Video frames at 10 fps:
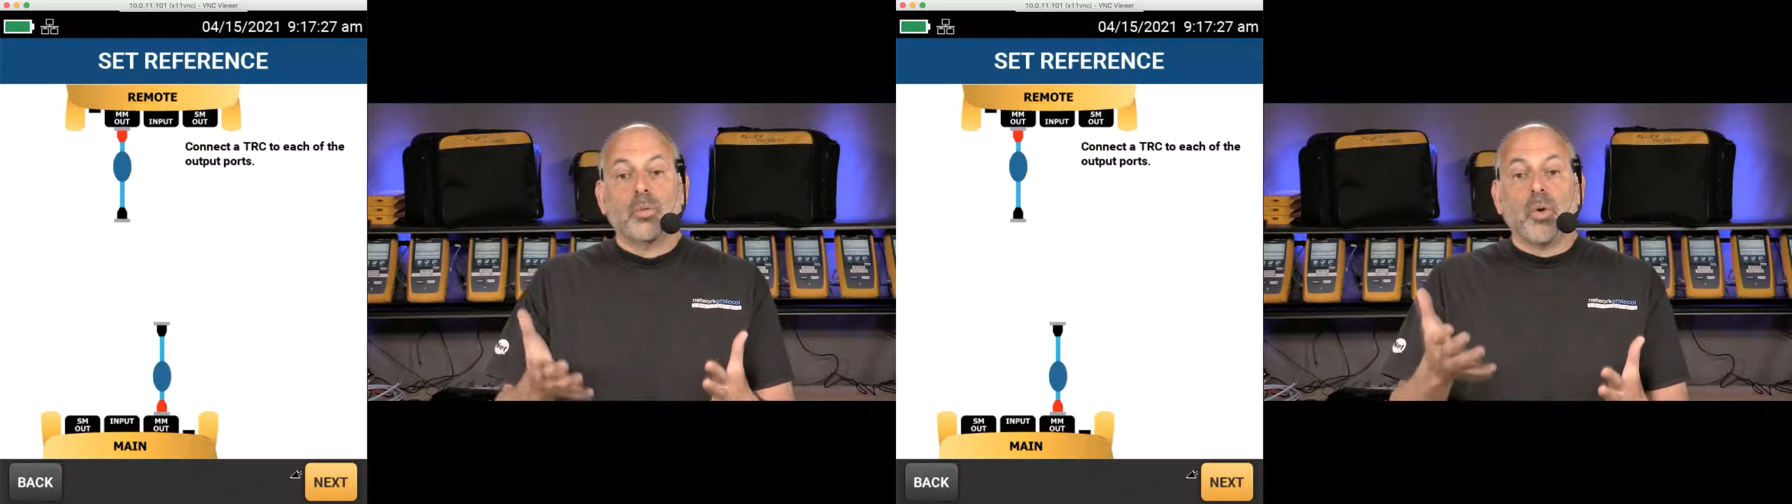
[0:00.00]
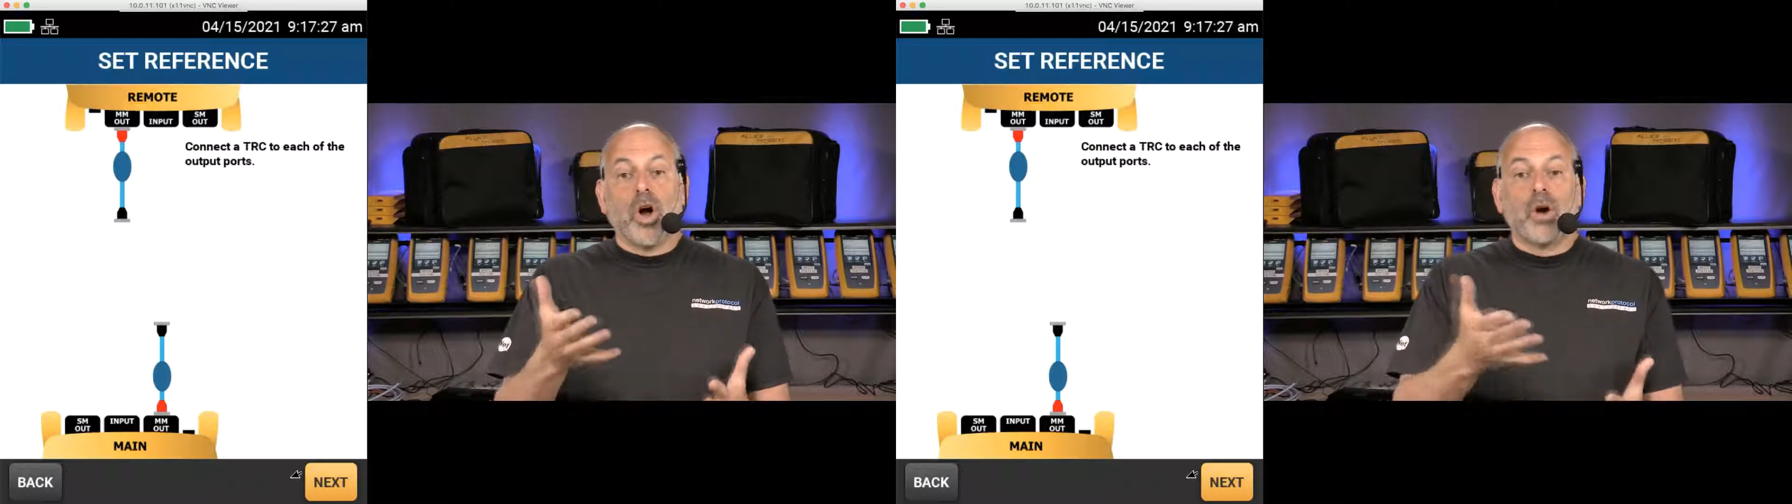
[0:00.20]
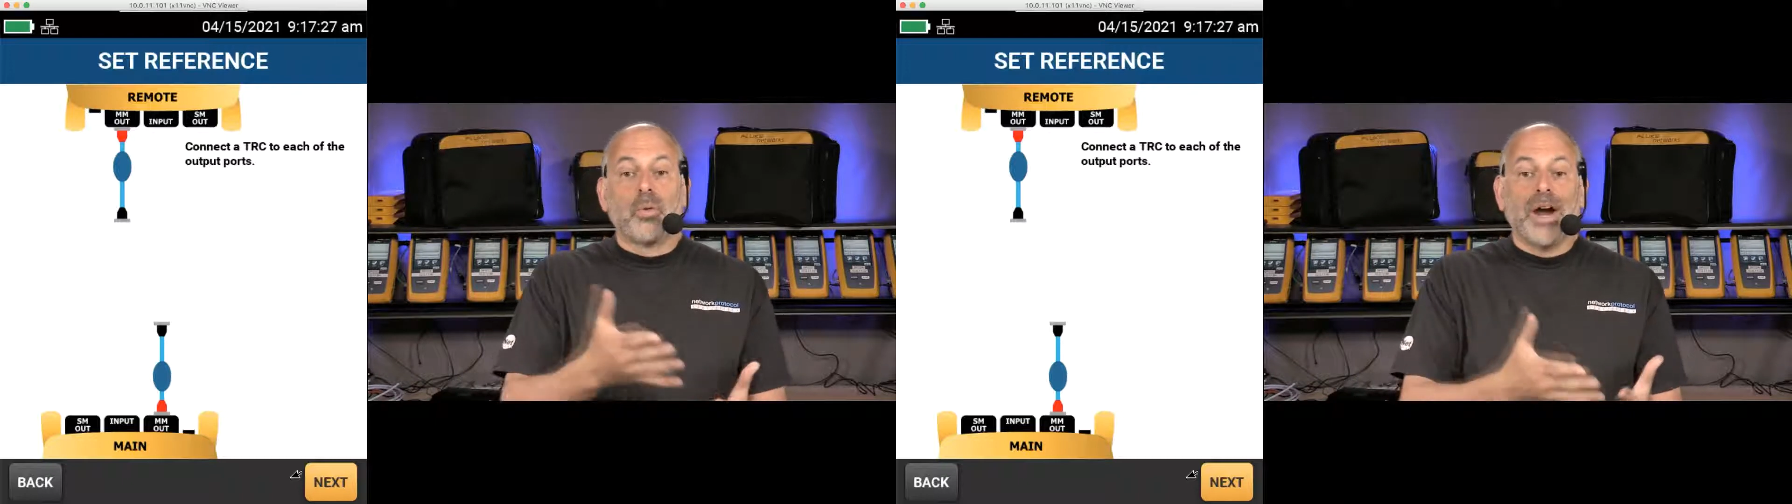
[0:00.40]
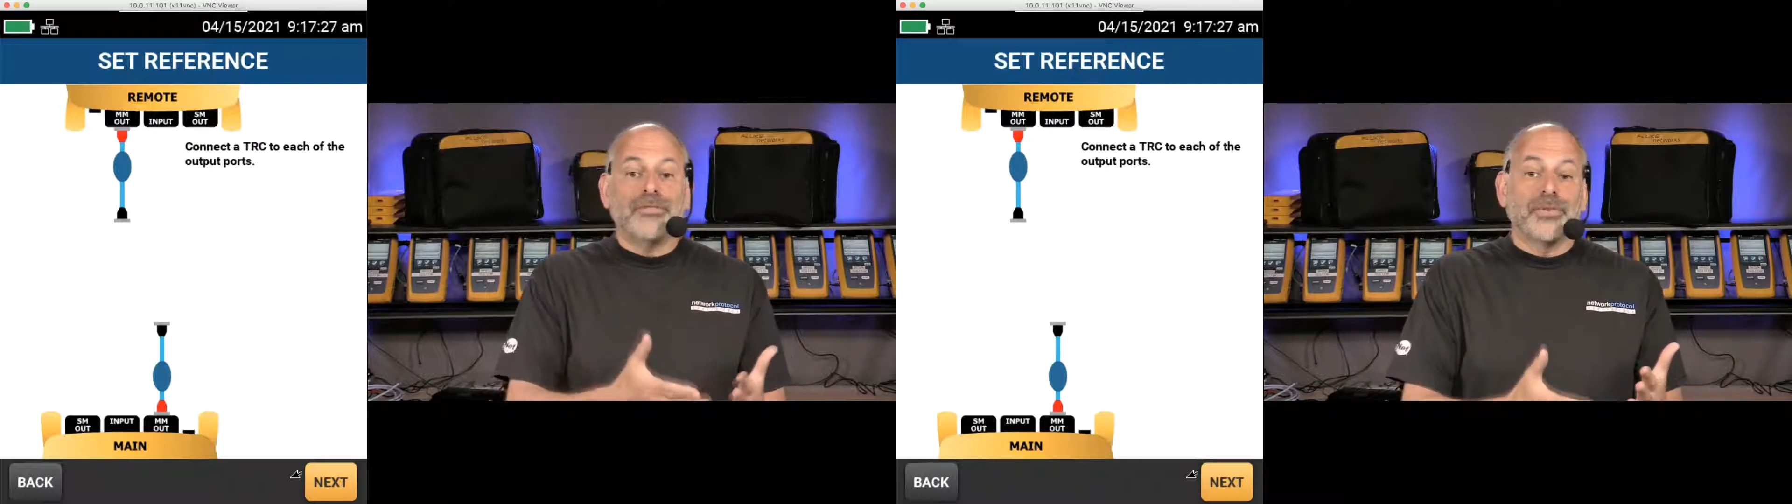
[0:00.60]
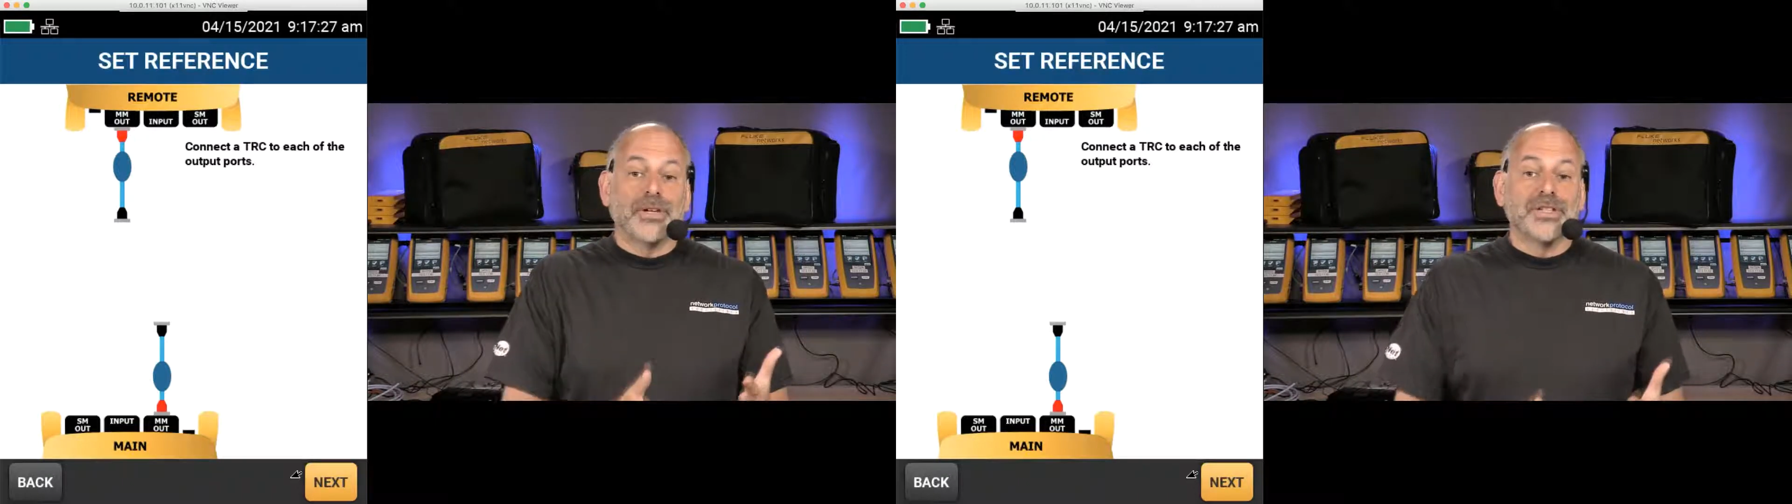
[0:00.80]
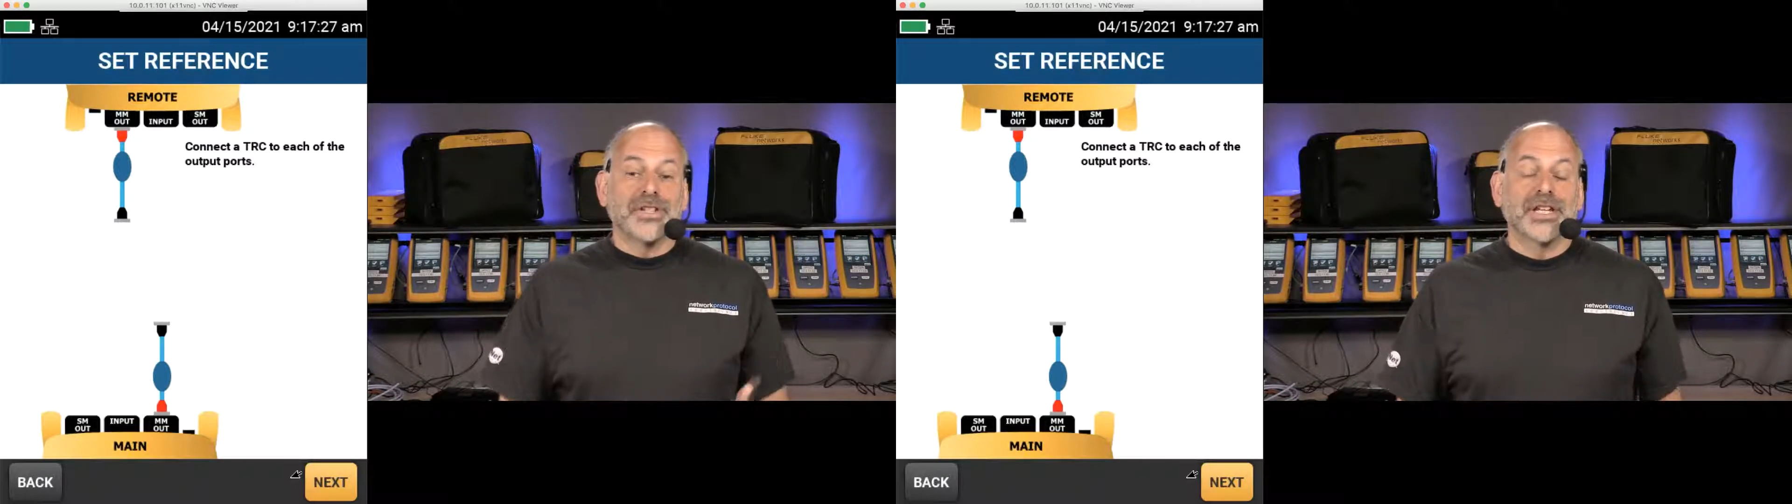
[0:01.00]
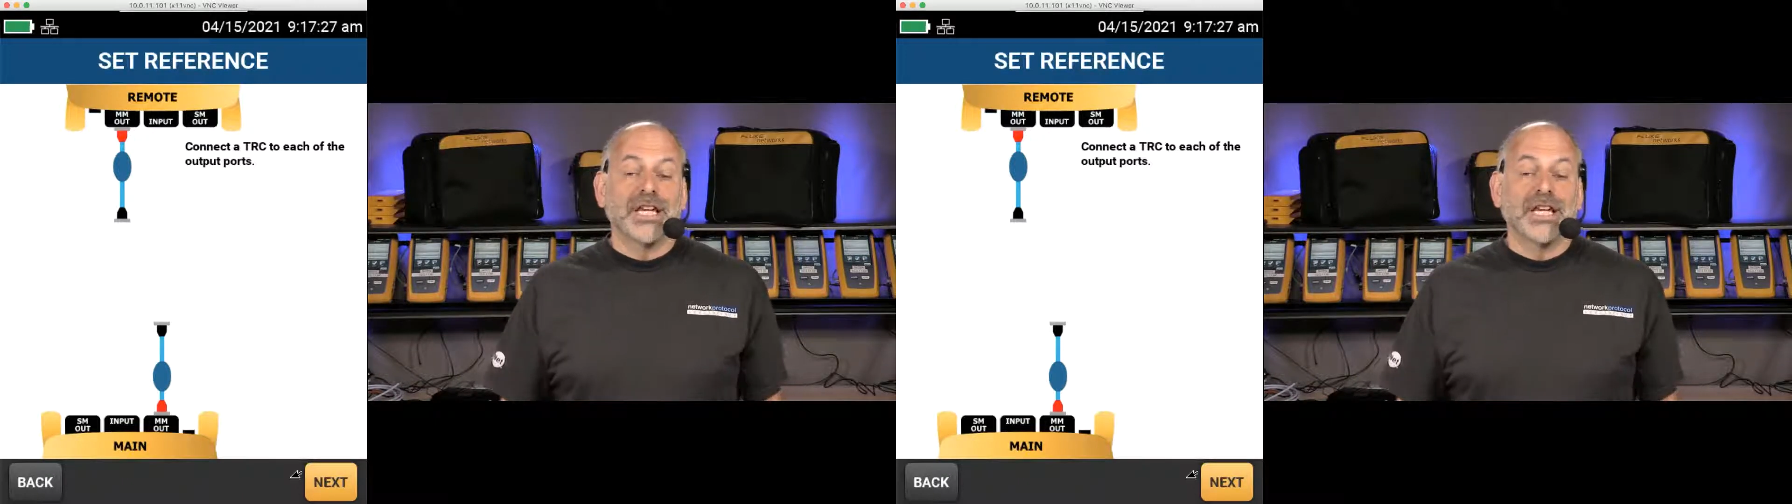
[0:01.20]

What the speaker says: our reference can